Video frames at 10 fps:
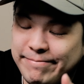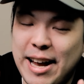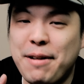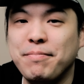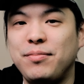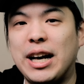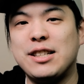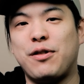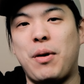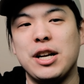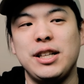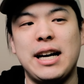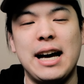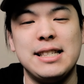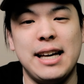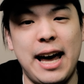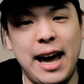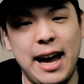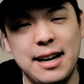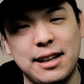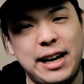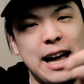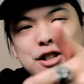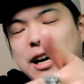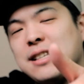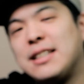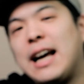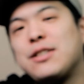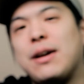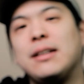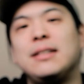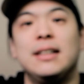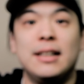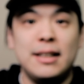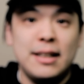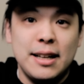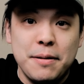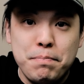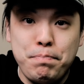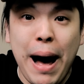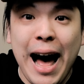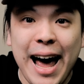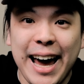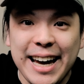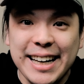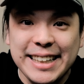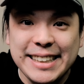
Yeah. Thanks for watching, guys. And I'll catch you guys in the next one. Bye.